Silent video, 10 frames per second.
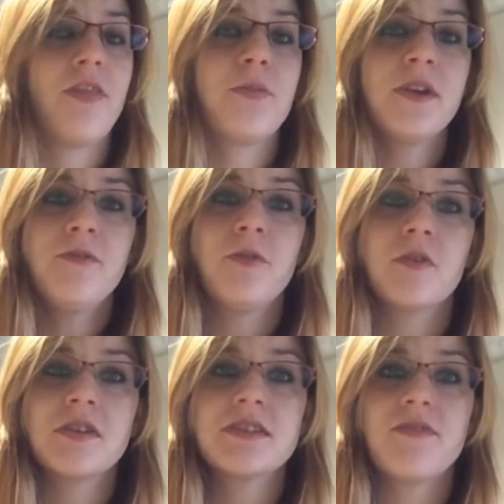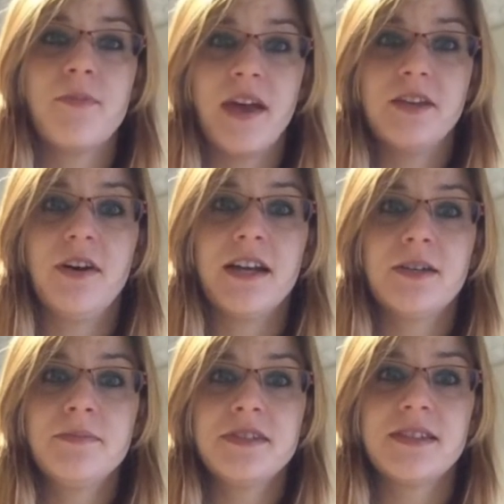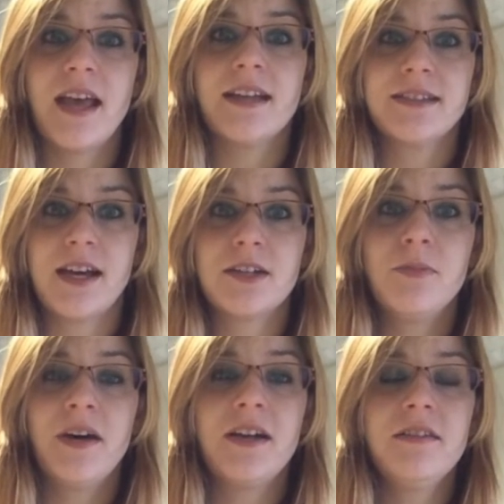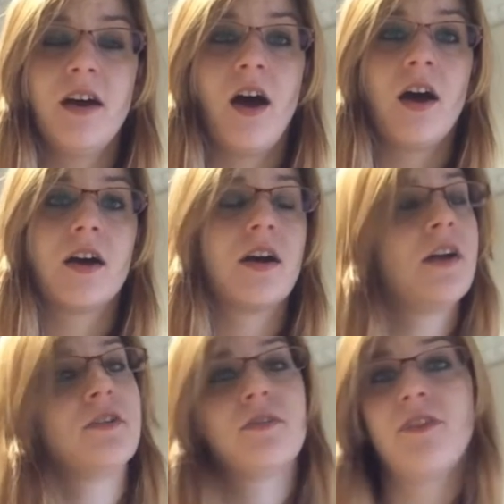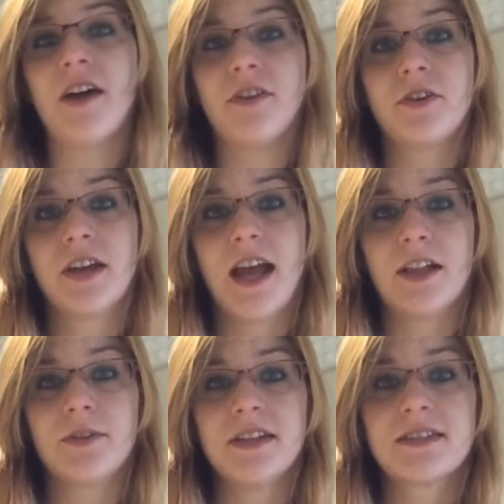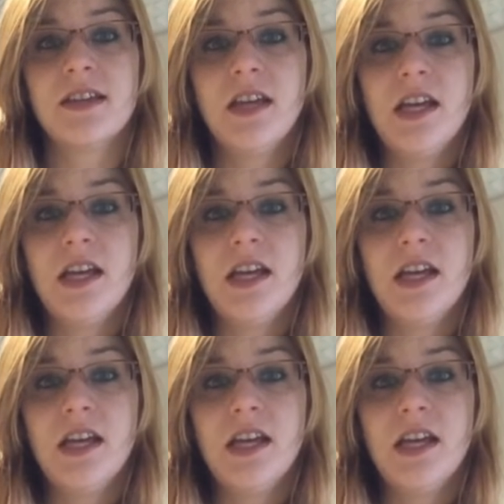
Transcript: Three-fourths of the menu items at Taco Bell are under 500 calories.